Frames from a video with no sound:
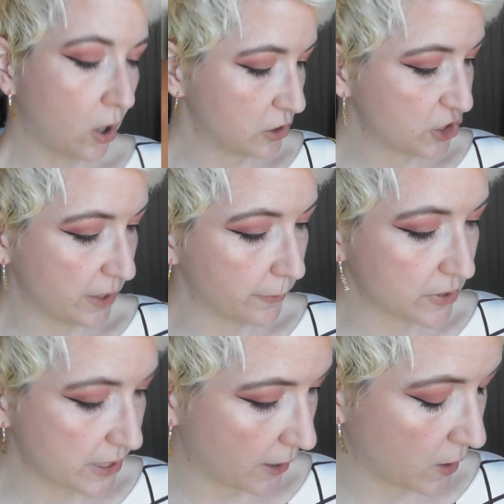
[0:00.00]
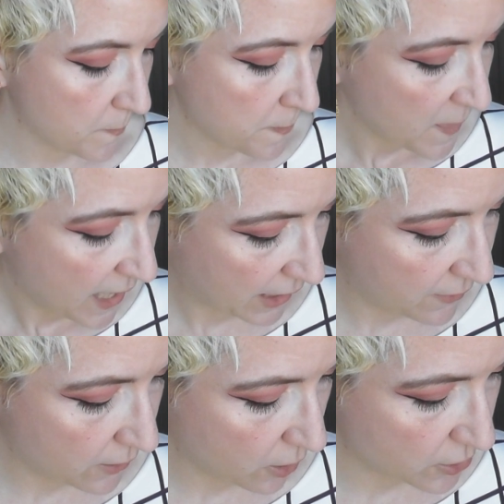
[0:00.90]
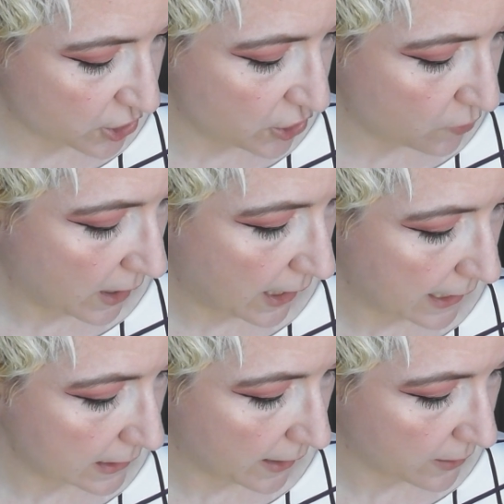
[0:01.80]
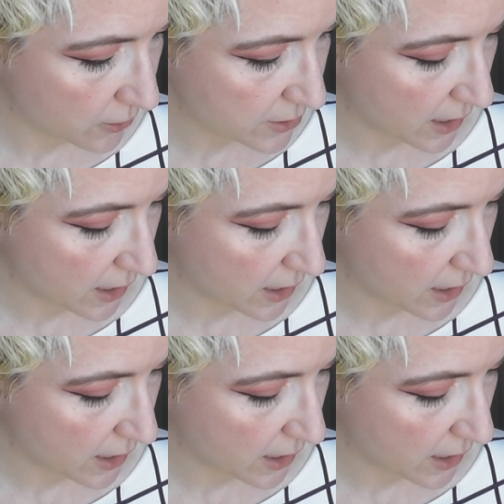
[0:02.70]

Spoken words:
shimmers there. And then there are two highlighters,